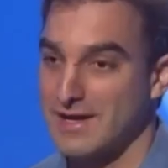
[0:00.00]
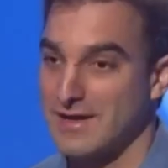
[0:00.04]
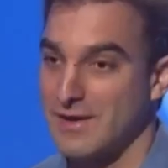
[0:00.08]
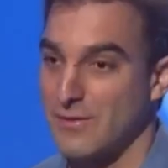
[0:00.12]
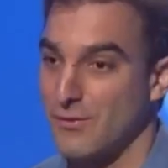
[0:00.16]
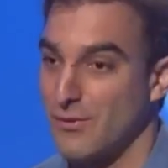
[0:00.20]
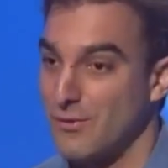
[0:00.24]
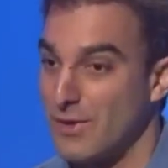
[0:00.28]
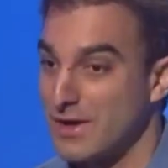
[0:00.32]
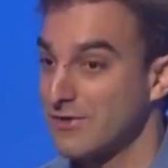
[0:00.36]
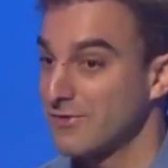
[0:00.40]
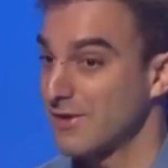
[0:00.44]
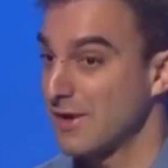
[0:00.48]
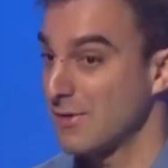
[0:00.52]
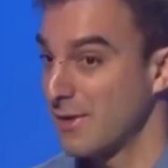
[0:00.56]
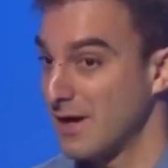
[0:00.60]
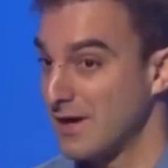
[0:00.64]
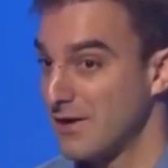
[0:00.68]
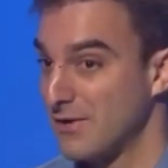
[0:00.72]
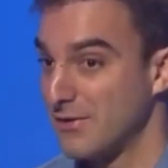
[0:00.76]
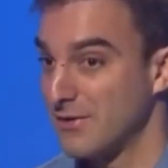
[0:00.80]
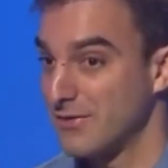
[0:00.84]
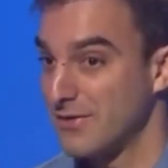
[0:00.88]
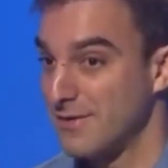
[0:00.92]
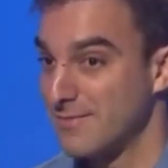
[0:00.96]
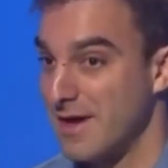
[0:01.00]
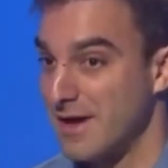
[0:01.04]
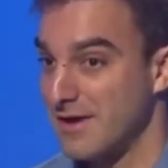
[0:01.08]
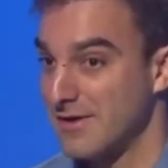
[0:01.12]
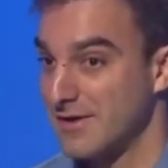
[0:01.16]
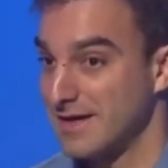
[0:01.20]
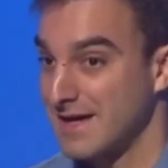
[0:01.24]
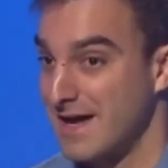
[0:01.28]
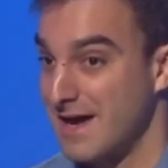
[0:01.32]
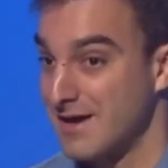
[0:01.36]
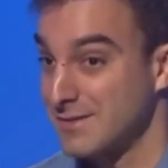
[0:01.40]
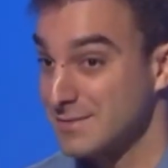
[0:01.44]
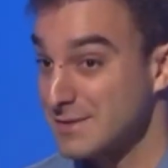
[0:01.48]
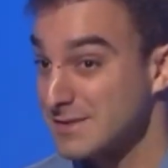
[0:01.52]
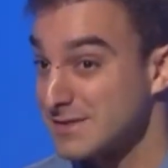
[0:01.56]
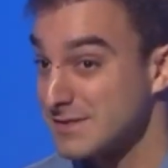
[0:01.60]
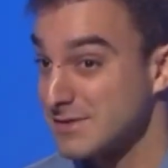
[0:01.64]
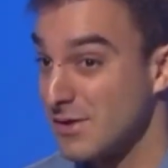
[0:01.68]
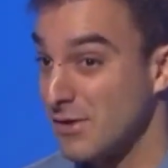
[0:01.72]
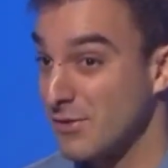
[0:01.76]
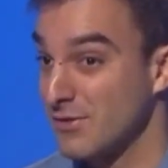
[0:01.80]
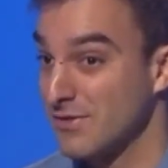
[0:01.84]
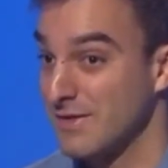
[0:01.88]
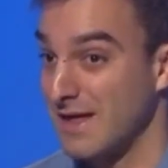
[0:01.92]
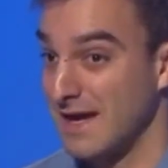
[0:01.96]
one great way to hold the mayor accountable is
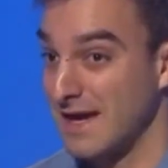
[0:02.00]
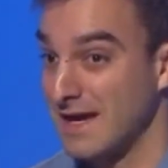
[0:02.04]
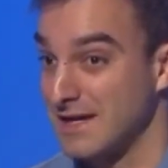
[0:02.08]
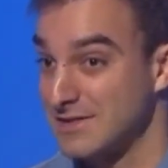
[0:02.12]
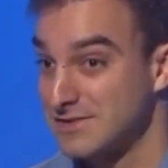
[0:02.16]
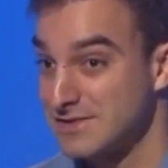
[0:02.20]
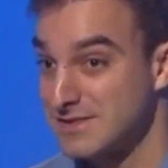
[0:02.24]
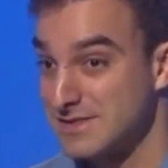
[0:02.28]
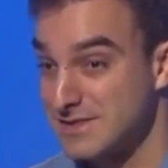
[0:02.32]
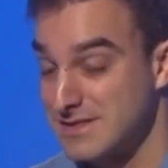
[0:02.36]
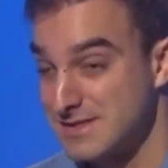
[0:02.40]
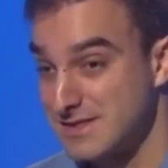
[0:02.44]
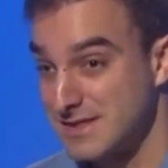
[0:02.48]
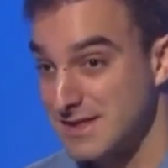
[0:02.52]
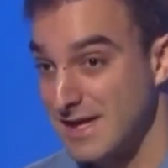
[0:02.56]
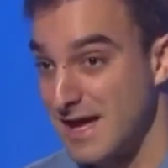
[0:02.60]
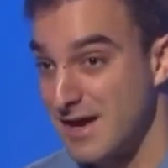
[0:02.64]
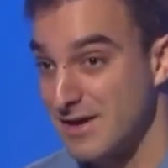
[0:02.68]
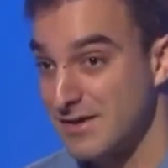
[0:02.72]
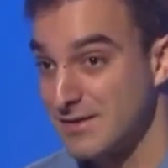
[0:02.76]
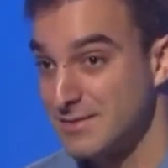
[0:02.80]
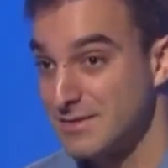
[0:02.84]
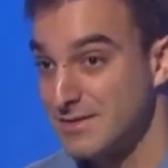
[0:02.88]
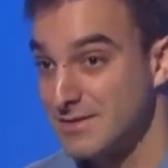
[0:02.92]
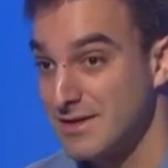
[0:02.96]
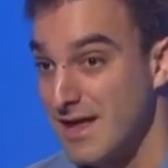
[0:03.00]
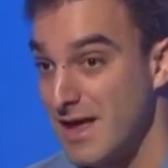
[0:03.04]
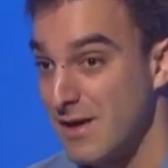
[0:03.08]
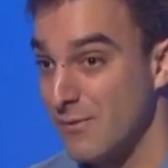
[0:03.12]
to hold the agencies accountable.